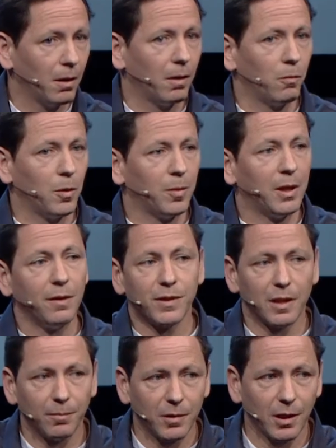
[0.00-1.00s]
We believe
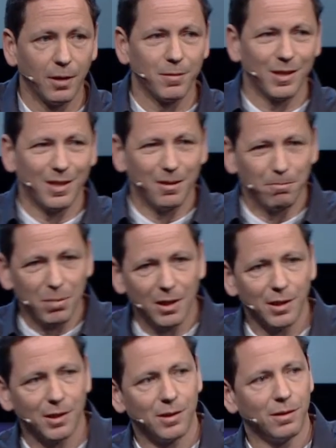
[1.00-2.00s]
sometimes the
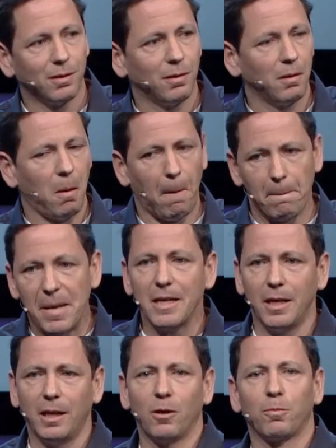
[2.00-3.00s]
biggest big
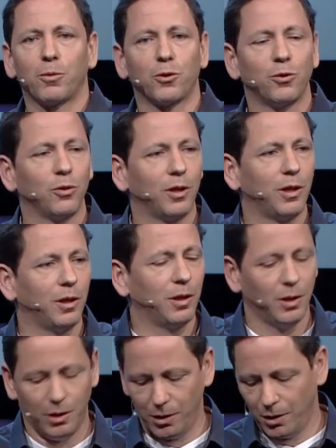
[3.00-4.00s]
data opportunity
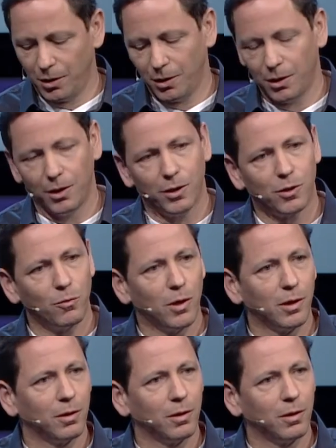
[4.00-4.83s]
is the one